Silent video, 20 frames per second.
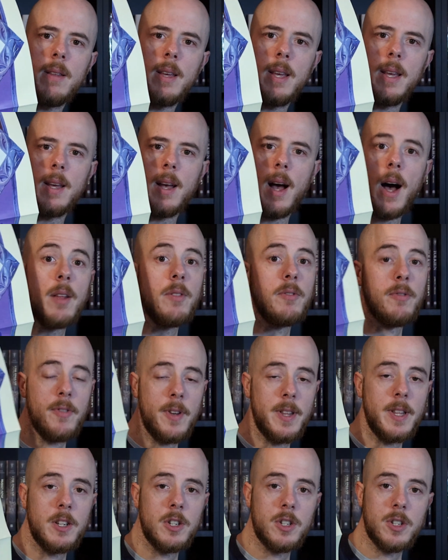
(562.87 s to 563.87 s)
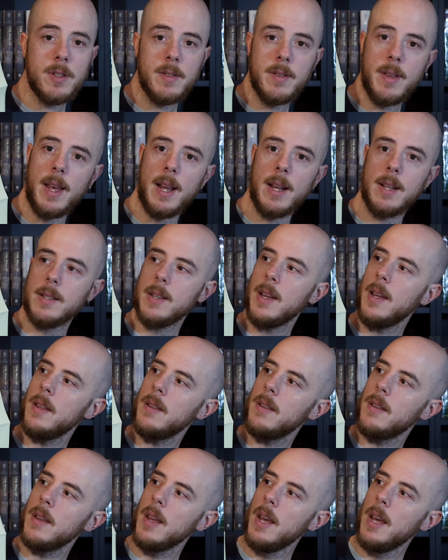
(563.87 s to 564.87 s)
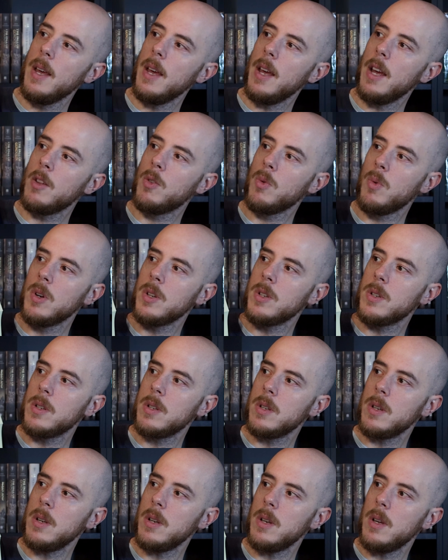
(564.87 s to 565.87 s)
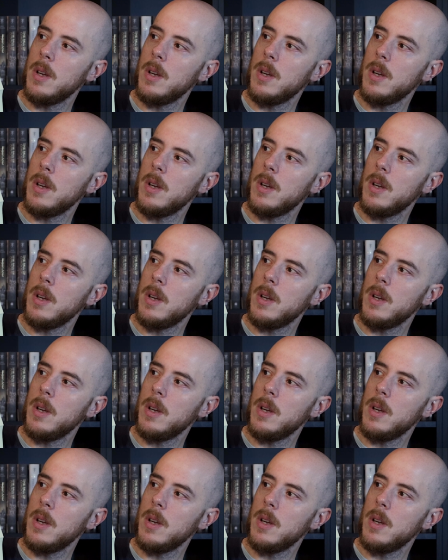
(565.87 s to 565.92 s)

the Unfinished Tales, and it was